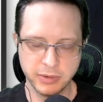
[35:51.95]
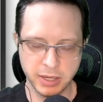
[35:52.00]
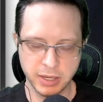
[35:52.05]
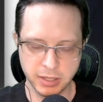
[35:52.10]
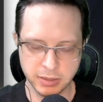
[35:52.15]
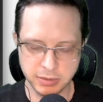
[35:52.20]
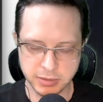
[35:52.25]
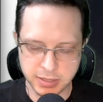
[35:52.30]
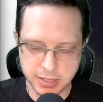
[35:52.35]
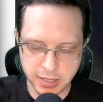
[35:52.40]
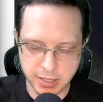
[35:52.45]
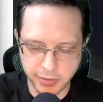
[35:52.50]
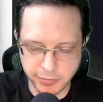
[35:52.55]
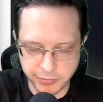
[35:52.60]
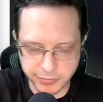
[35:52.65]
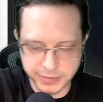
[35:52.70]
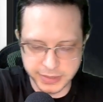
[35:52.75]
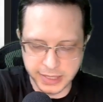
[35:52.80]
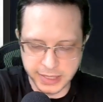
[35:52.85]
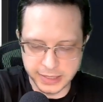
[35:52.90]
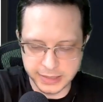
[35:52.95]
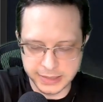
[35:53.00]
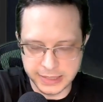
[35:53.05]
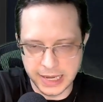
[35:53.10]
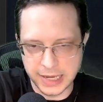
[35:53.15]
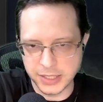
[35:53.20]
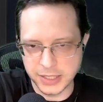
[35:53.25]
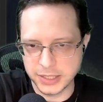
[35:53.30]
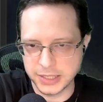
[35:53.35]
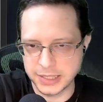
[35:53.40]
ourselves is
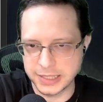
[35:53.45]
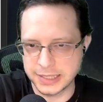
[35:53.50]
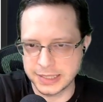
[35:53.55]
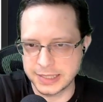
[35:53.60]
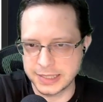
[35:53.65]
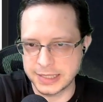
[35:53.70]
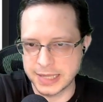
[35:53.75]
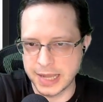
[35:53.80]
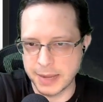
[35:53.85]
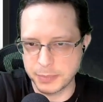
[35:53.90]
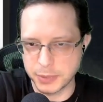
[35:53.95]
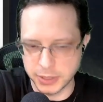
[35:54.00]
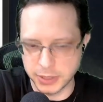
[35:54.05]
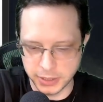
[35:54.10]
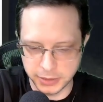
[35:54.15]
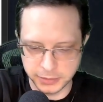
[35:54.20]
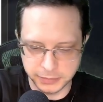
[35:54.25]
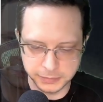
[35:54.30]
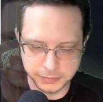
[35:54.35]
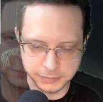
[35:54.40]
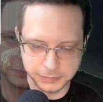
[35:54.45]
actually deception,